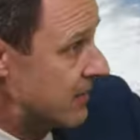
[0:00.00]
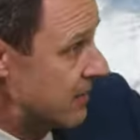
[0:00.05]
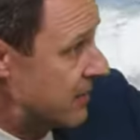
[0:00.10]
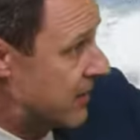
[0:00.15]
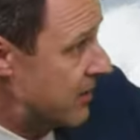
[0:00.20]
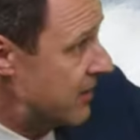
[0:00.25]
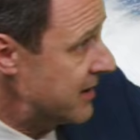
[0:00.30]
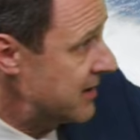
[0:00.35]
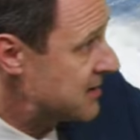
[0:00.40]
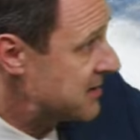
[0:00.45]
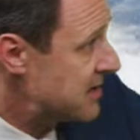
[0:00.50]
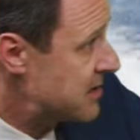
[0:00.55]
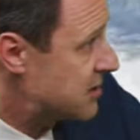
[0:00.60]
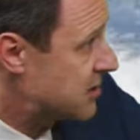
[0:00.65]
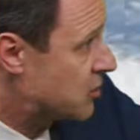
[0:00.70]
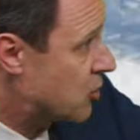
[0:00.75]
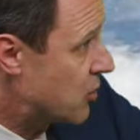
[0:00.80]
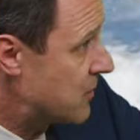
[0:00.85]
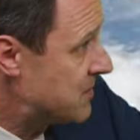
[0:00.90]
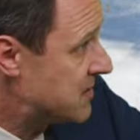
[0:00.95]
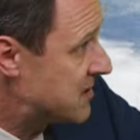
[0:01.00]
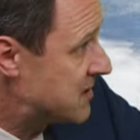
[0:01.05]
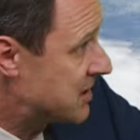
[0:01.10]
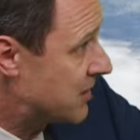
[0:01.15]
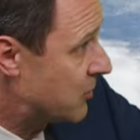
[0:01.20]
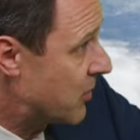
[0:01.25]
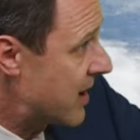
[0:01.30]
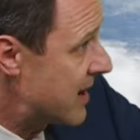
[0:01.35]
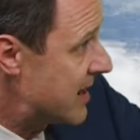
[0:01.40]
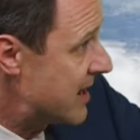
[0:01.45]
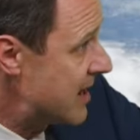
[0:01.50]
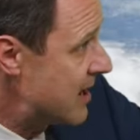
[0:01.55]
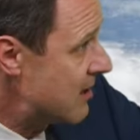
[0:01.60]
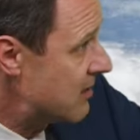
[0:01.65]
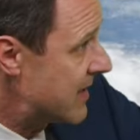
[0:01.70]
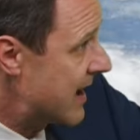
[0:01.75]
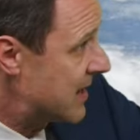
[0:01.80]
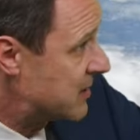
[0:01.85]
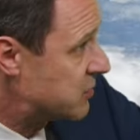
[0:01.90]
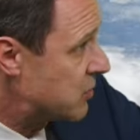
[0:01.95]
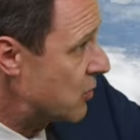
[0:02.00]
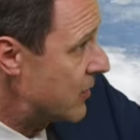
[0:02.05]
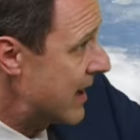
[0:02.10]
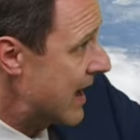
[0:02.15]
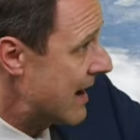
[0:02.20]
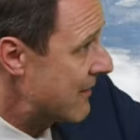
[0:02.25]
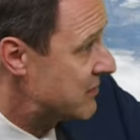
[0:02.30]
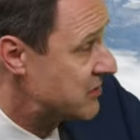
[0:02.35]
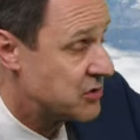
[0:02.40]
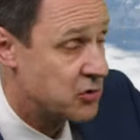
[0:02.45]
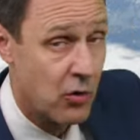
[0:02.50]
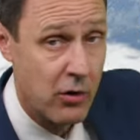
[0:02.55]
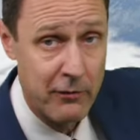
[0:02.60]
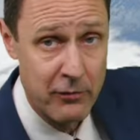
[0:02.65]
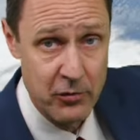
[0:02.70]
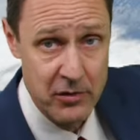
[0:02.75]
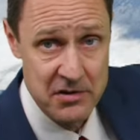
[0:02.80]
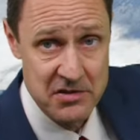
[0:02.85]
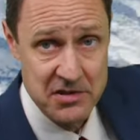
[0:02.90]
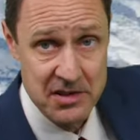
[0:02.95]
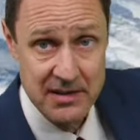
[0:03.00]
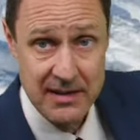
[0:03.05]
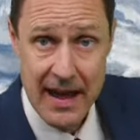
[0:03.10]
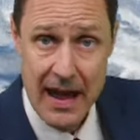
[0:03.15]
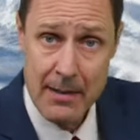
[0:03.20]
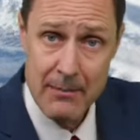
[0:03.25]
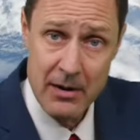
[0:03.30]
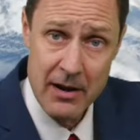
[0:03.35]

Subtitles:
There you can see the storm system right here. That's what we have in store for us today.